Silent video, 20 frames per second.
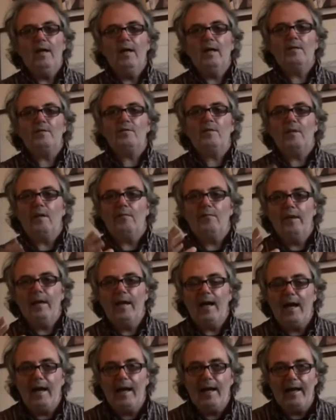it's got a very
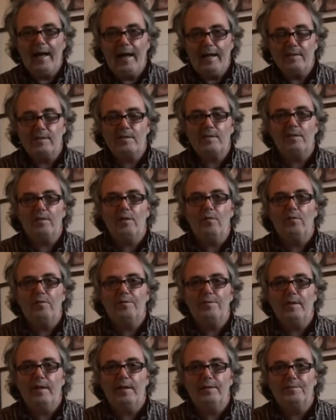high ester
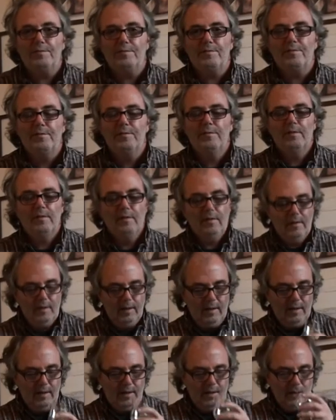content.
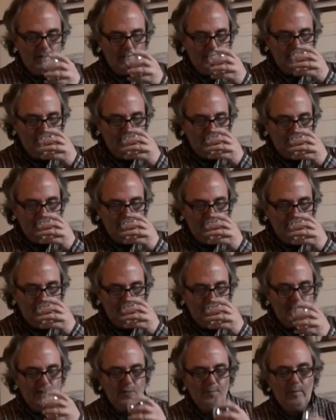
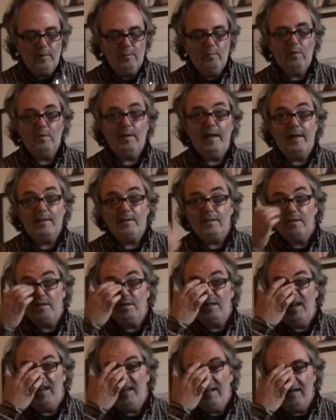This one. What esters
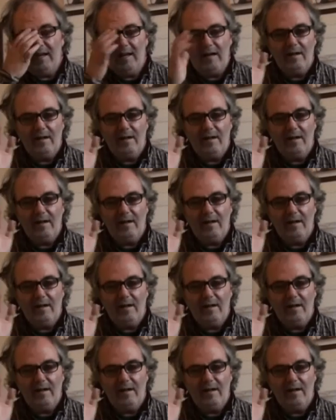are